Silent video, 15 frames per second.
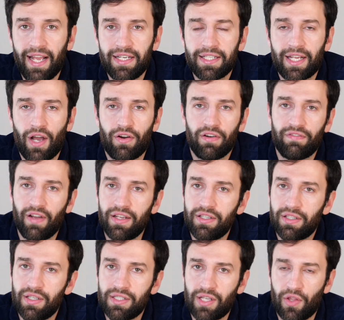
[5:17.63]
headcount,
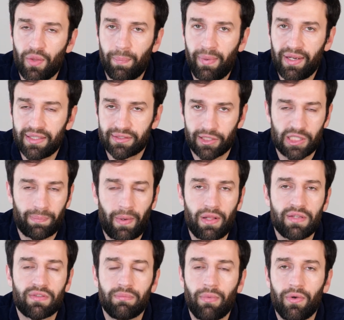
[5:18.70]
vendors are the biggest
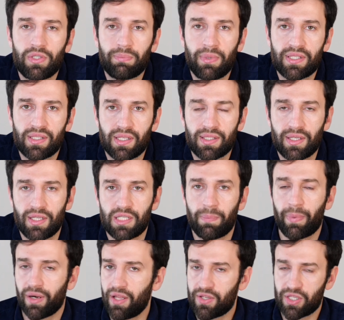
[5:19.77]
expense for most businesses,
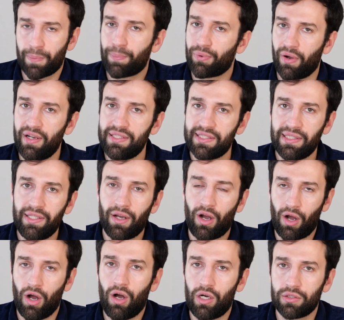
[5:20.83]
but it's surprisingly
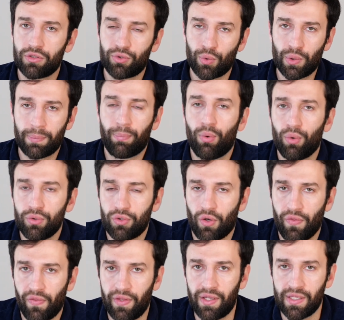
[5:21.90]
hard to report
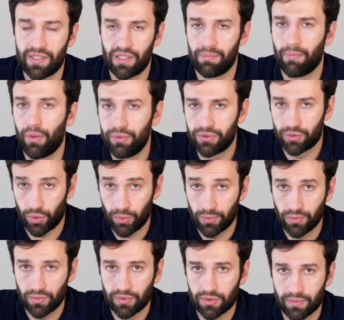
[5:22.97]
on these in most
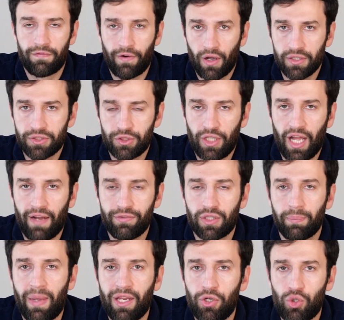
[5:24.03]
tools. First, you have
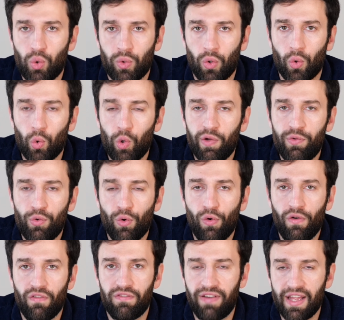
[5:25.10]
to make sure that all of
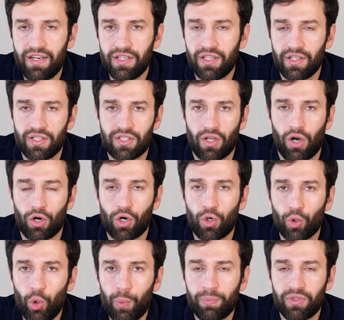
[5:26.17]
your vendors are
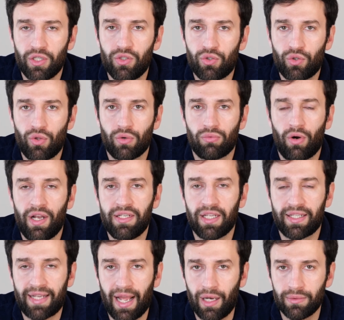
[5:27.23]
grouped into the right
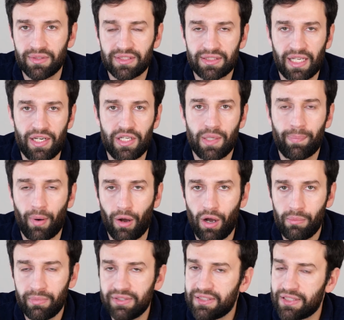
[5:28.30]
accounts and
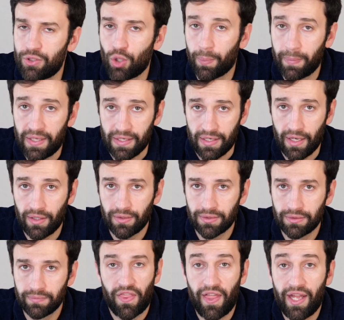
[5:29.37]
departments in your
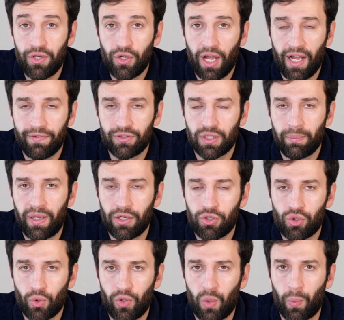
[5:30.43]
P&L. Then you have to make
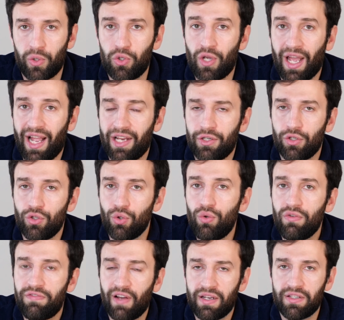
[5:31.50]
sure that when you add
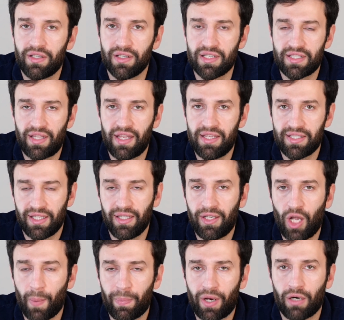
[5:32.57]
new vendors, they
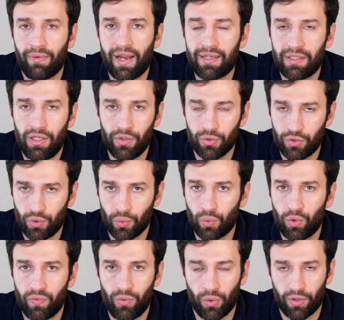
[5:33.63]
sync up correctly into
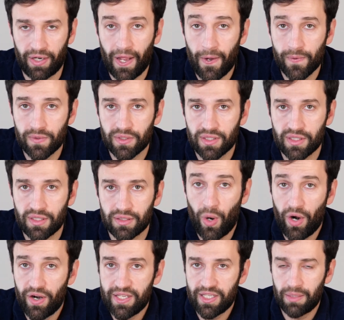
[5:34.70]
all of your accounts.
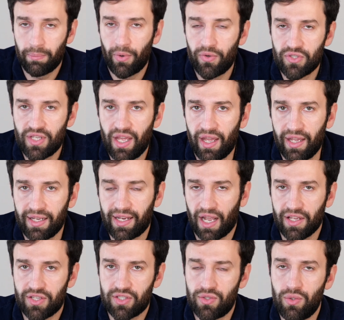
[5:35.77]
Whereas in Mosaic,
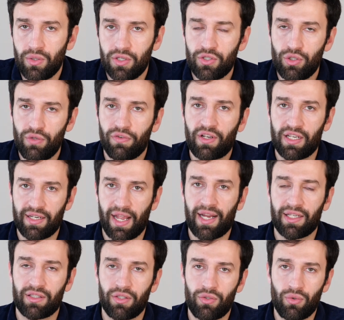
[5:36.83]
as soon as you've
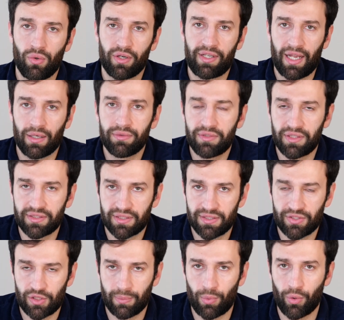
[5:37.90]
connected your accounting
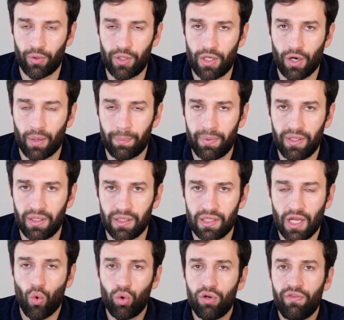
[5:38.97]
system or
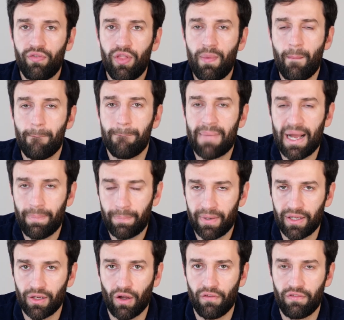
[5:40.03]
ERP, all of the
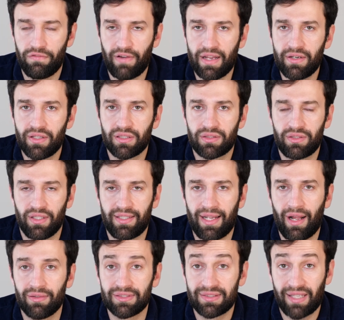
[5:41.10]
mapping of vendors to
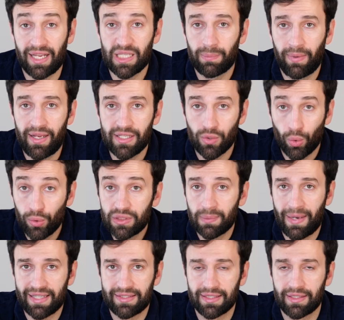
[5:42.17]
accounts takes place
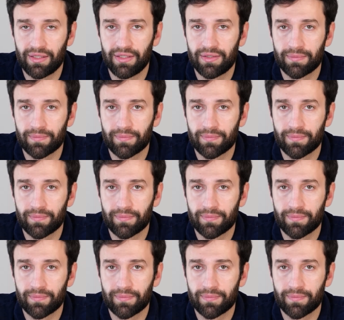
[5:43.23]
automatically.